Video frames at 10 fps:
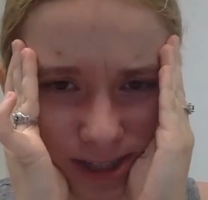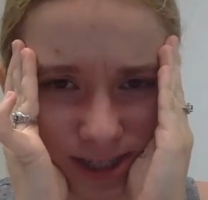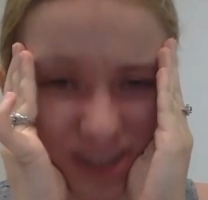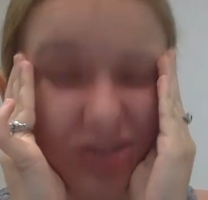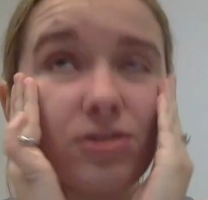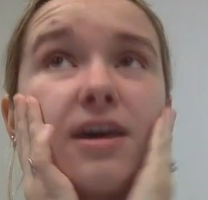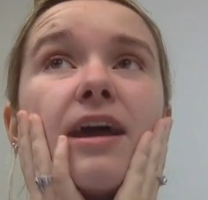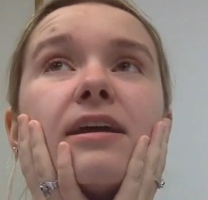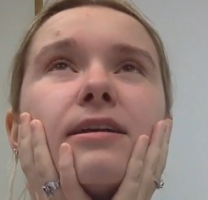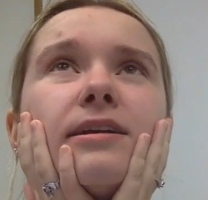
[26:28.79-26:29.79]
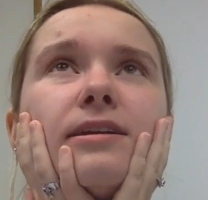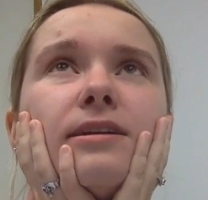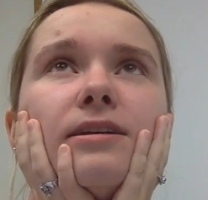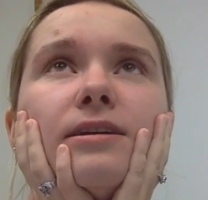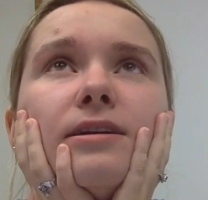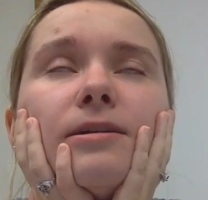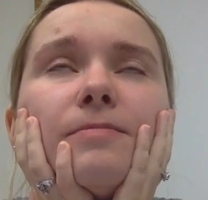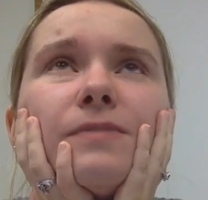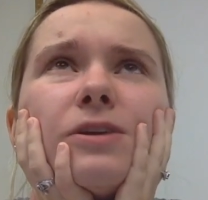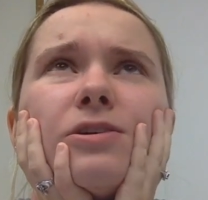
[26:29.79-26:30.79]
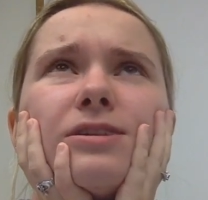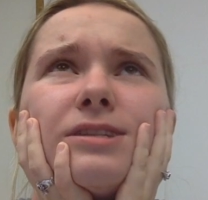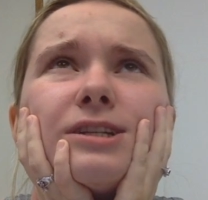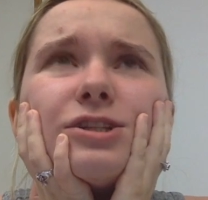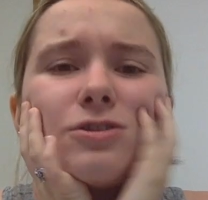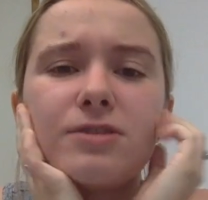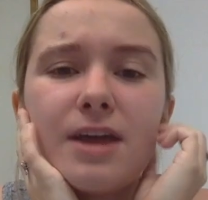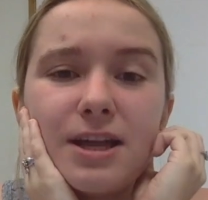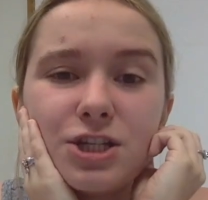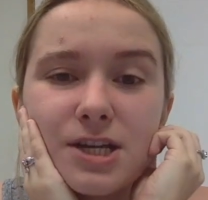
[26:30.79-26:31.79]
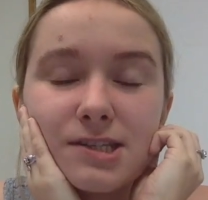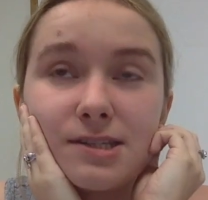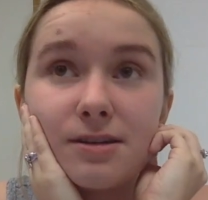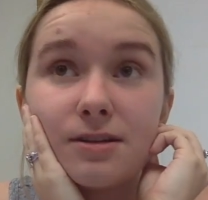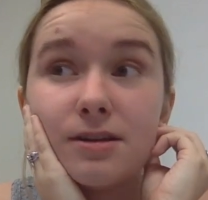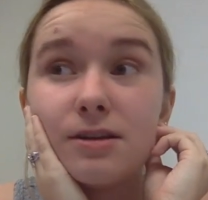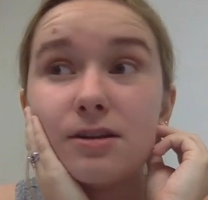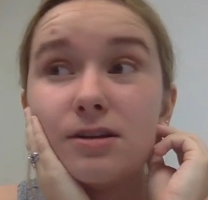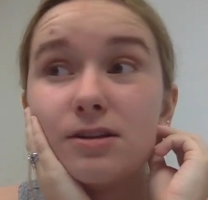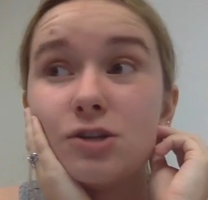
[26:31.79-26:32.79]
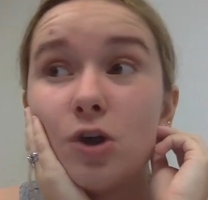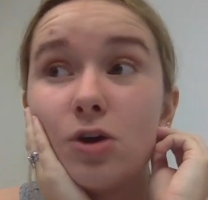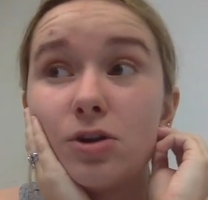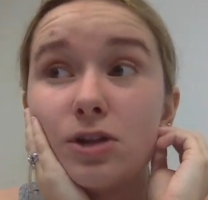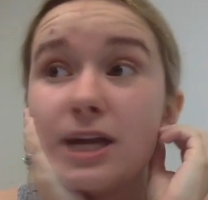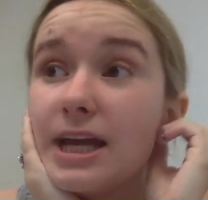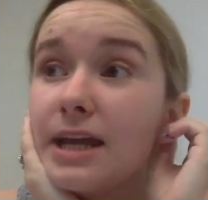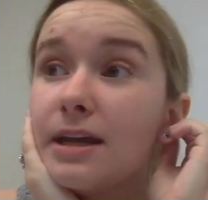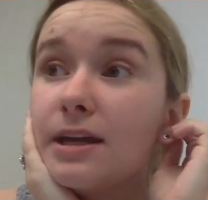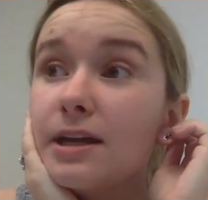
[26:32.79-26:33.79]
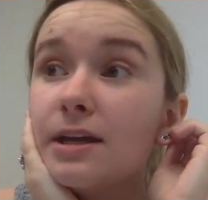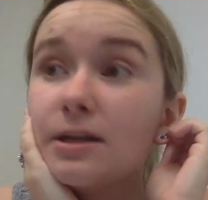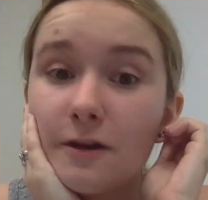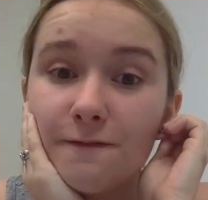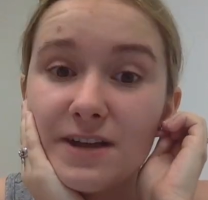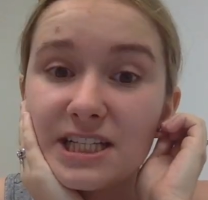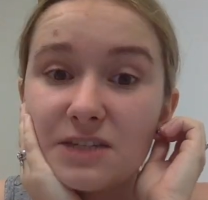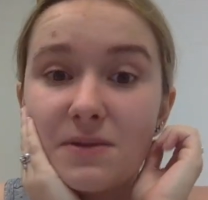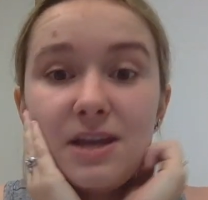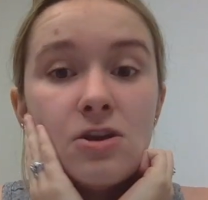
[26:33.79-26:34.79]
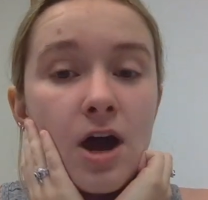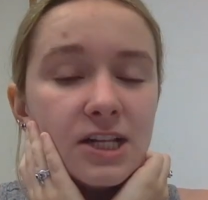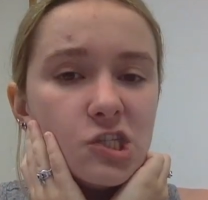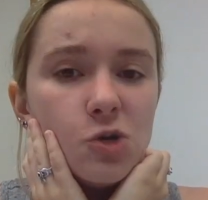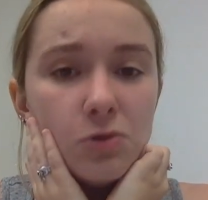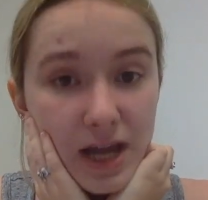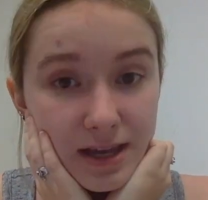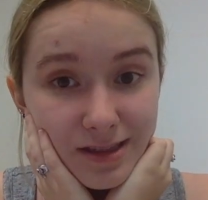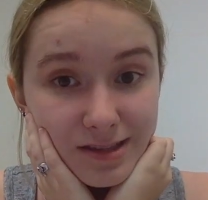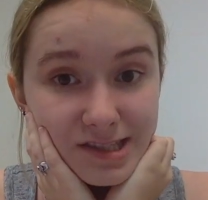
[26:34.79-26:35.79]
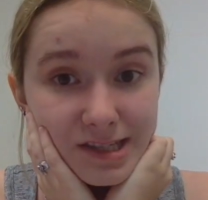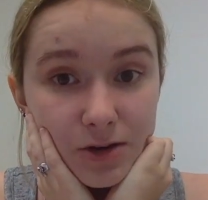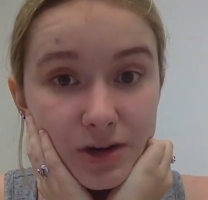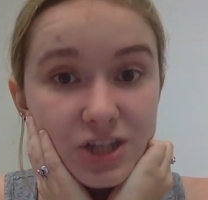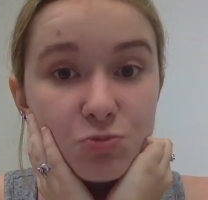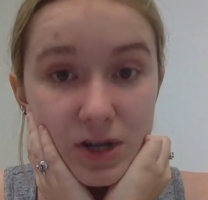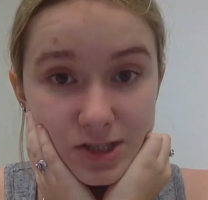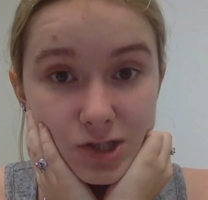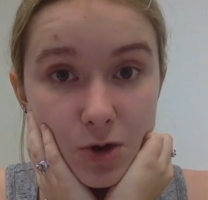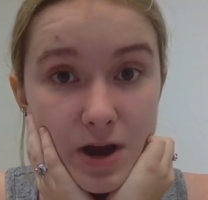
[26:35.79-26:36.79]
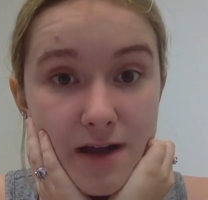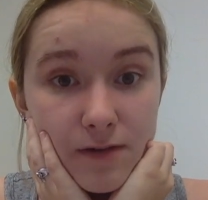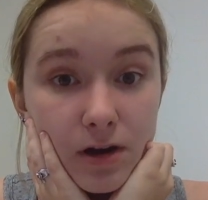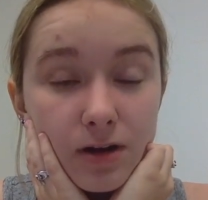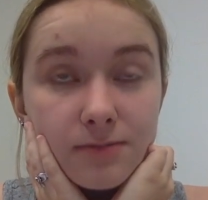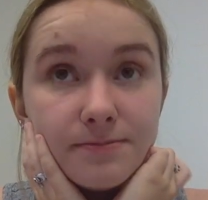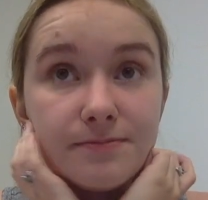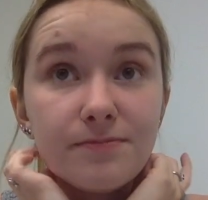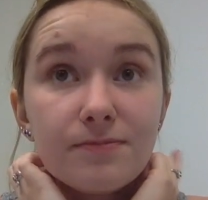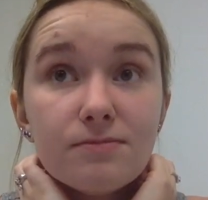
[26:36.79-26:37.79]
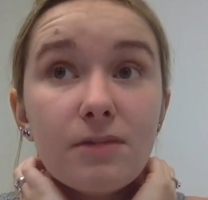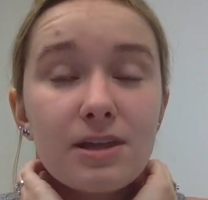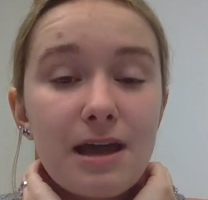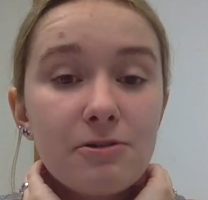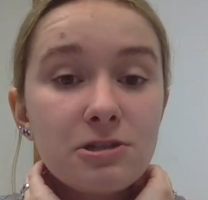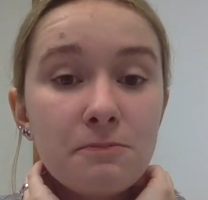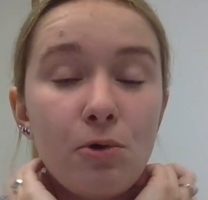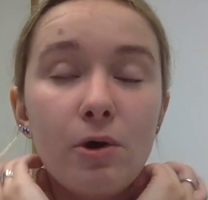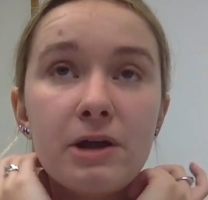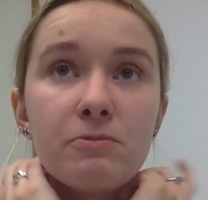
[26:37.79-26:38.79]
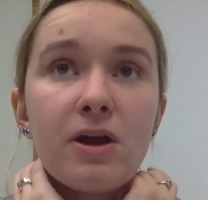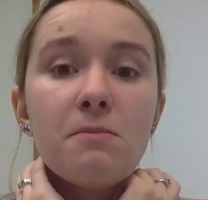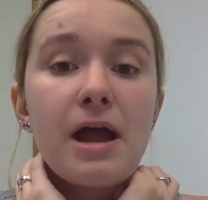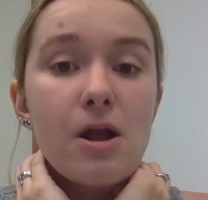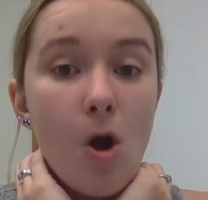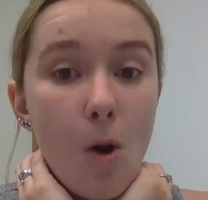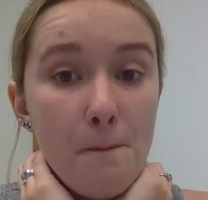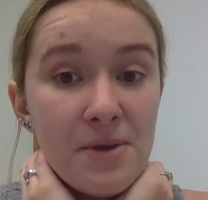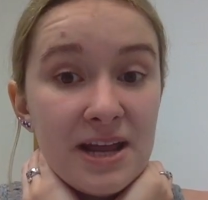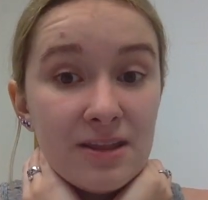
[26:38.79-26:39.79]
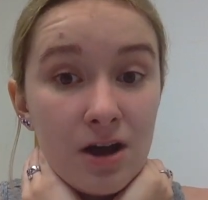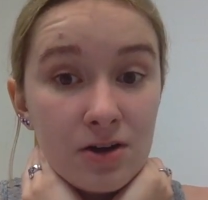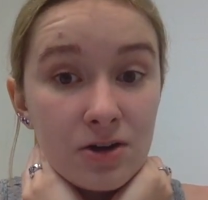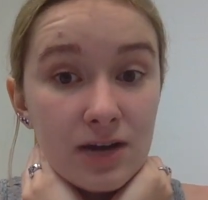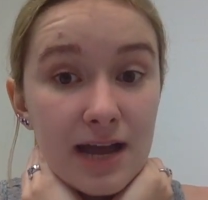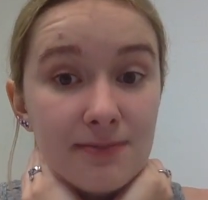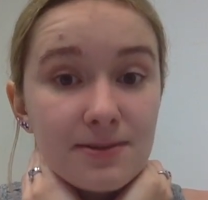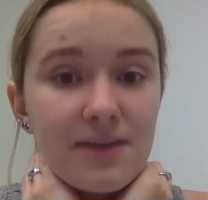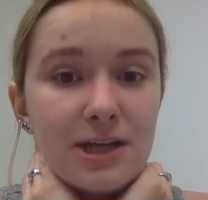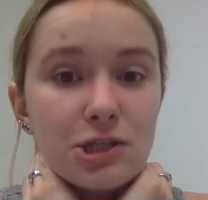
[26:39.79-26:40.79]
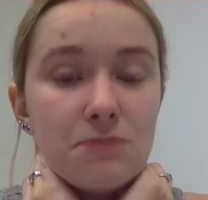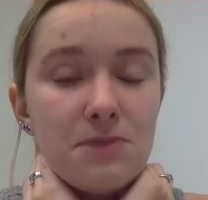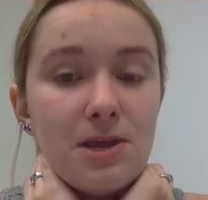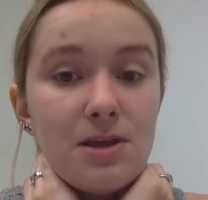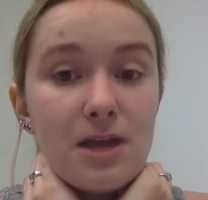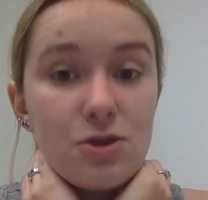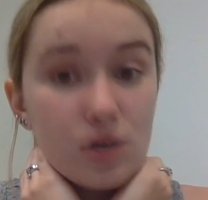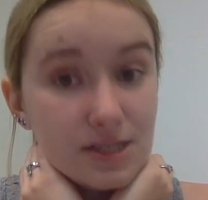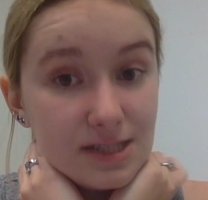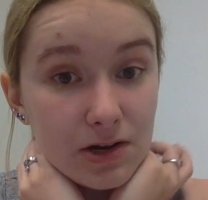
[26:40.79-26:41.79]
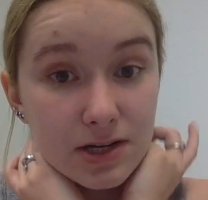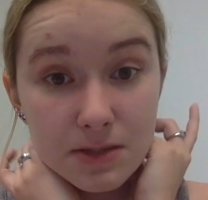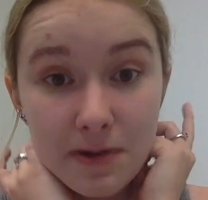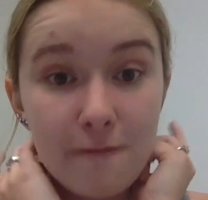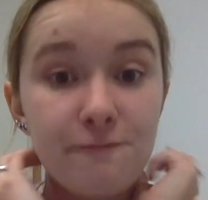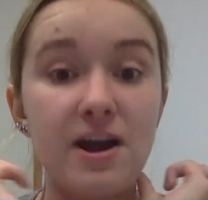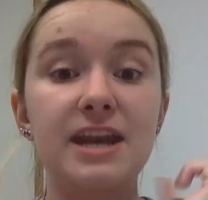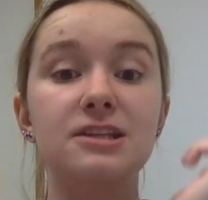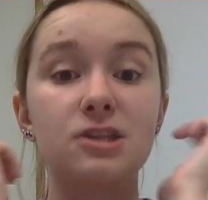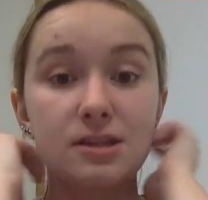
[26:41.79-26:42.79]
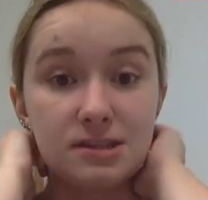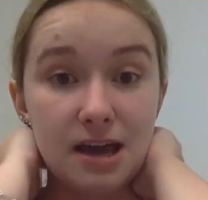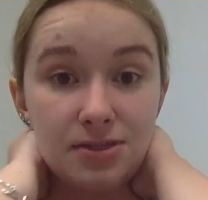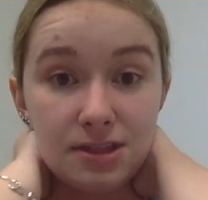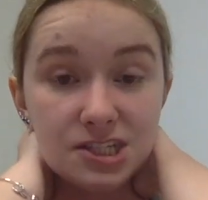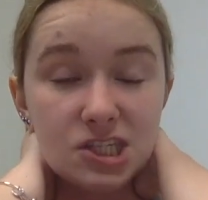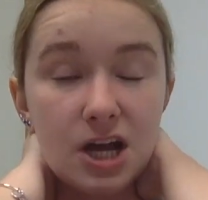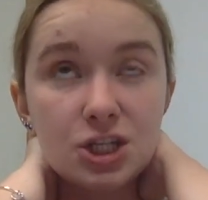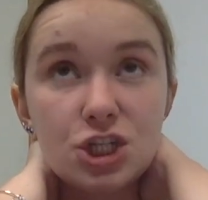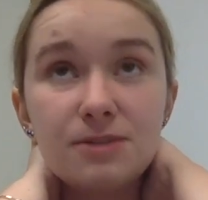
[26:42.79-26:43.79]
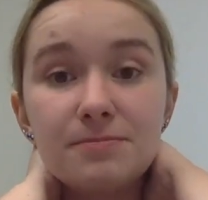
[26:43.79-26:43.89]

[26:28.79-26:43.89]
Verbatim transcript: sister thing, the whole sister thing just totally convinced me not to like the series whatsoever. Like that was the point where my hope in the Hunger Games of actually being a good series about fighting to the death and such